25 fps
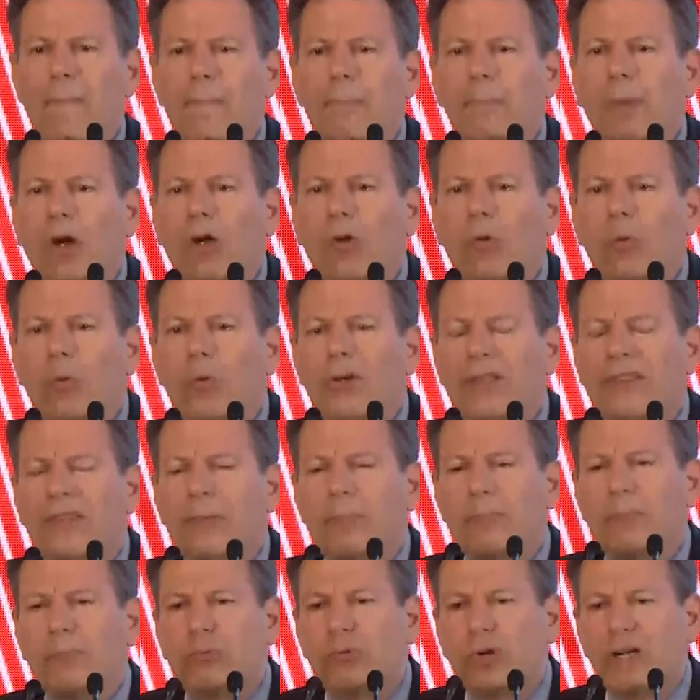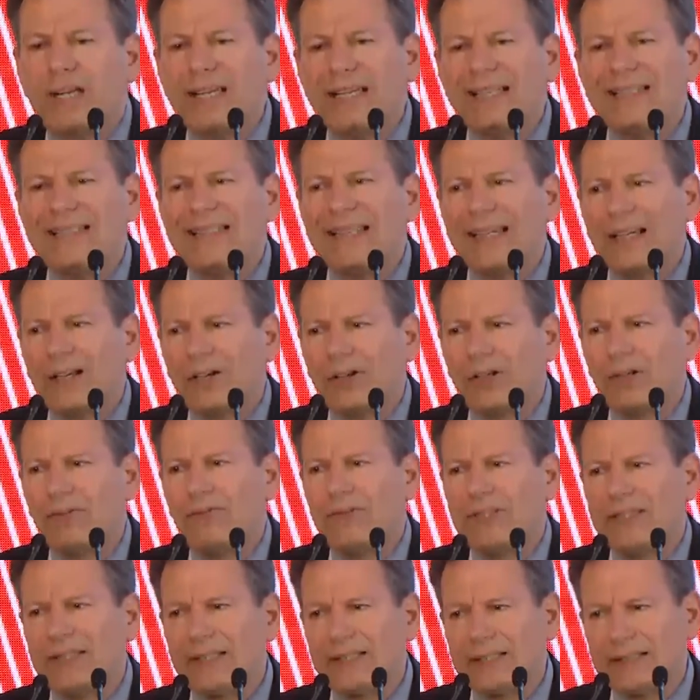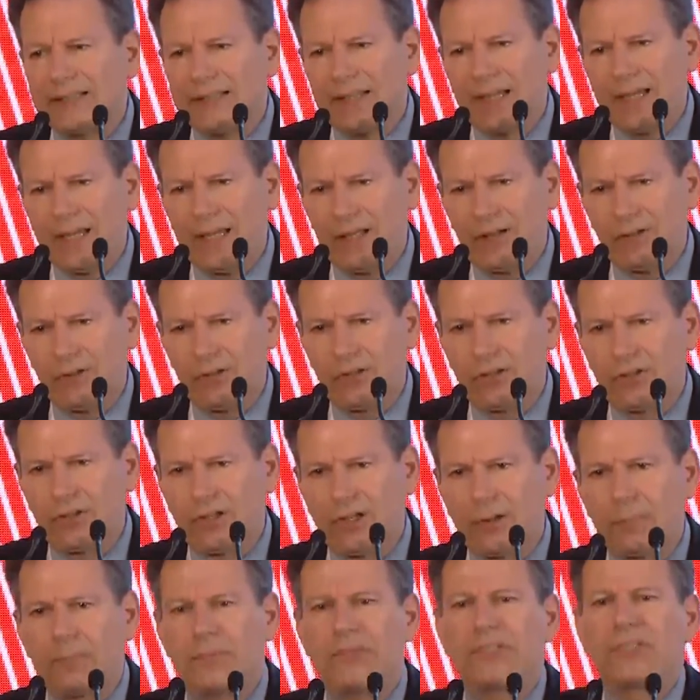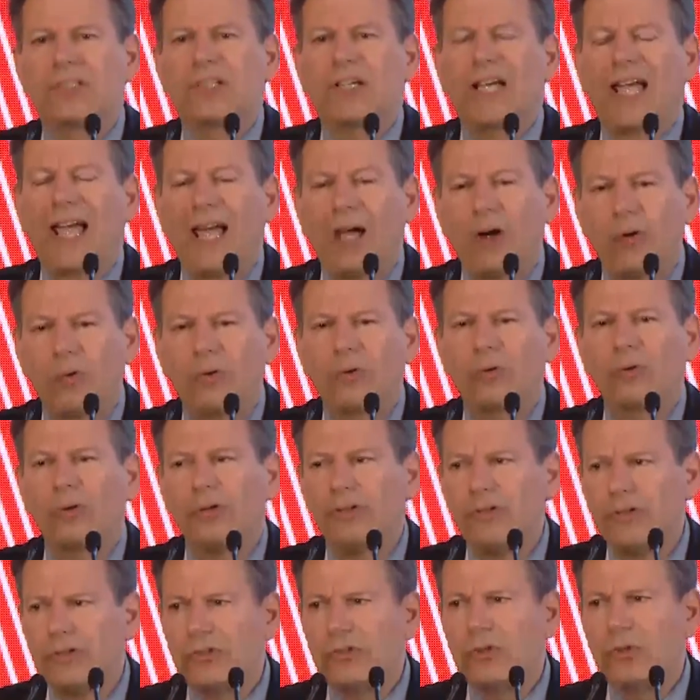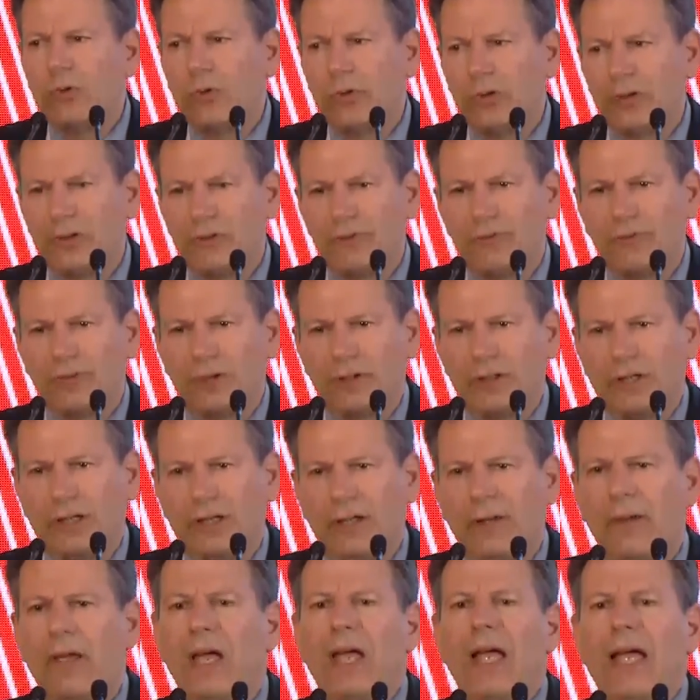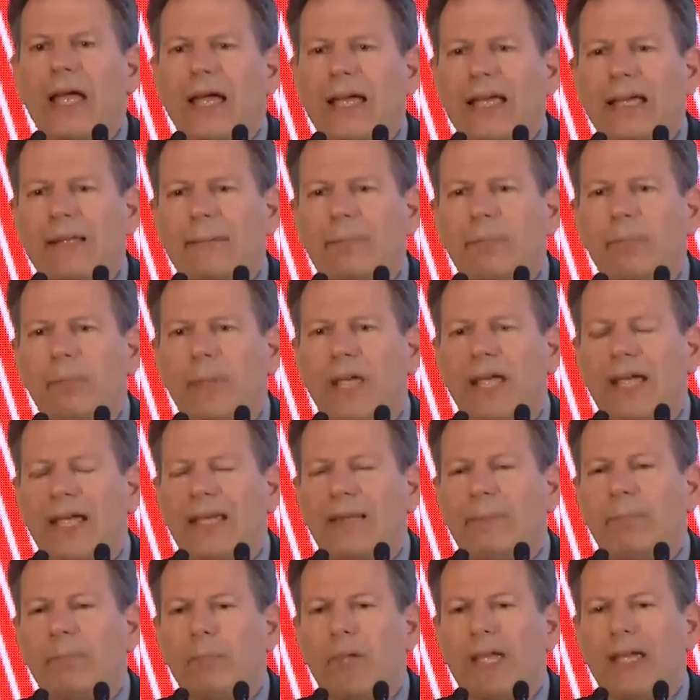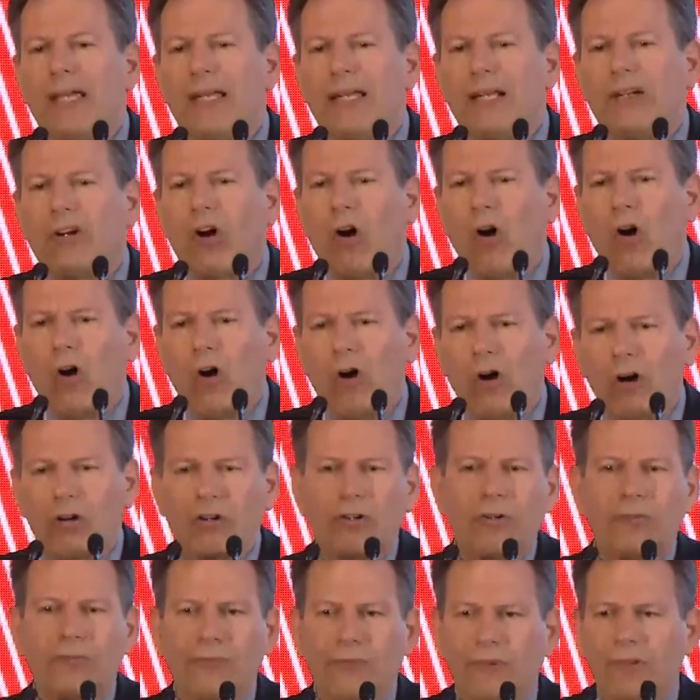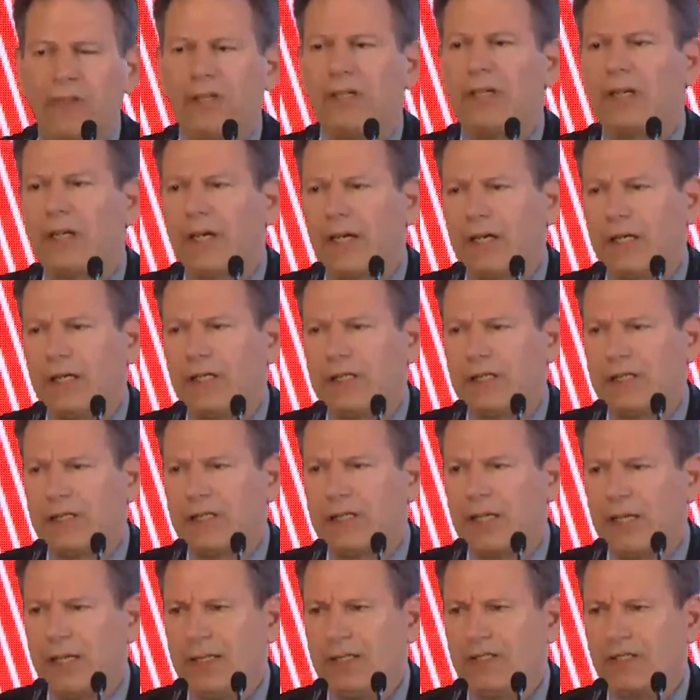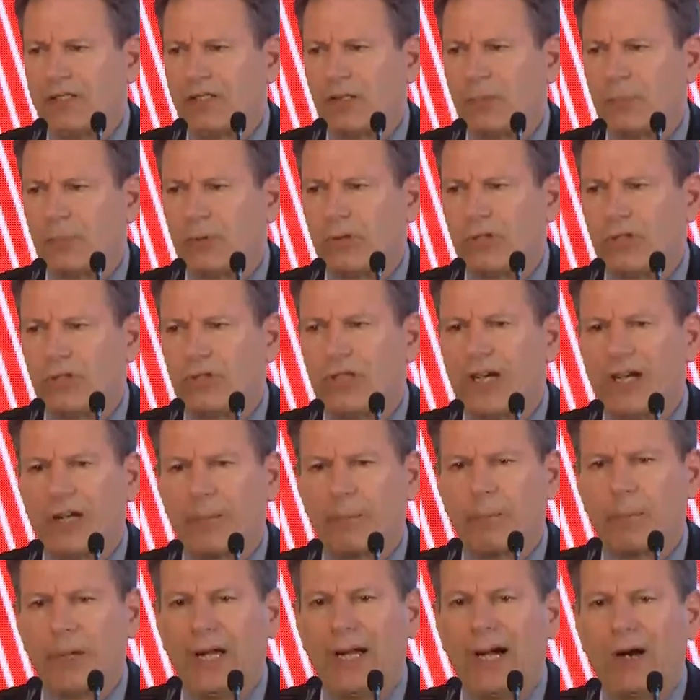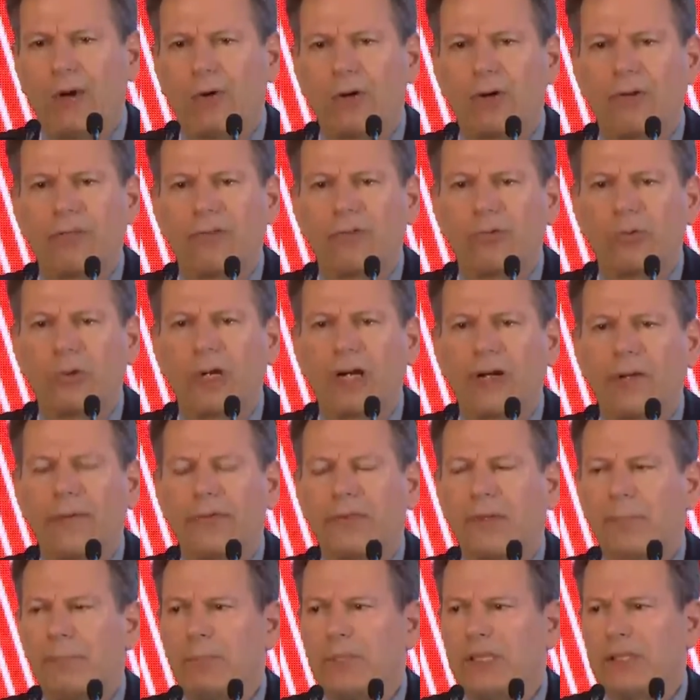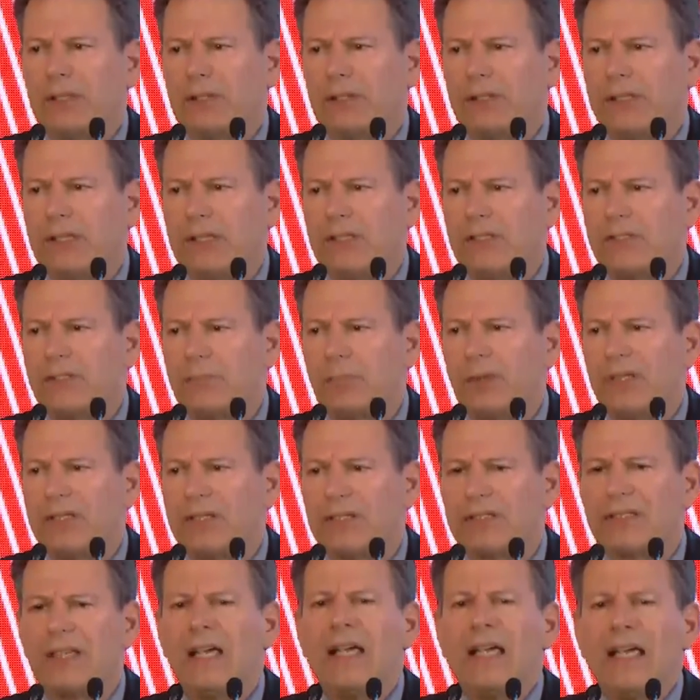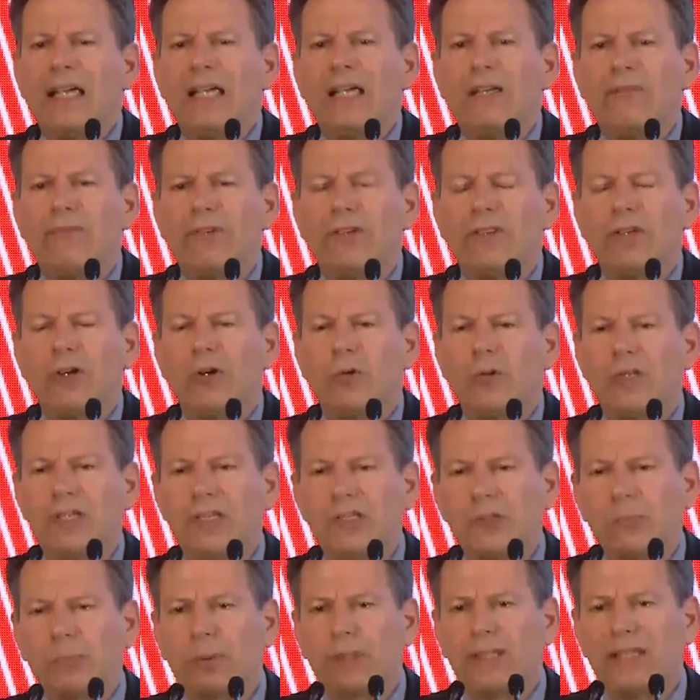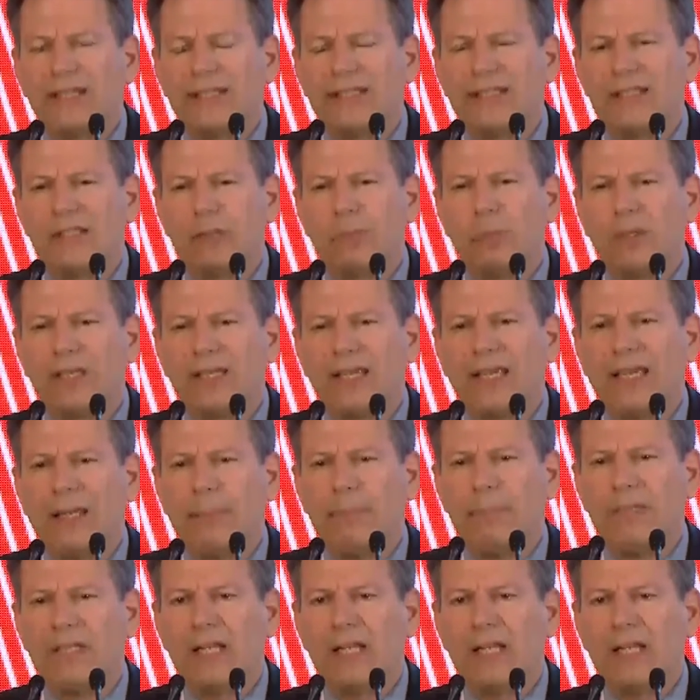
But with the breakdown of dictatorships, counterintuitively, it, ma it made it harder for the United States to project power throughout the Middle East because even though these places became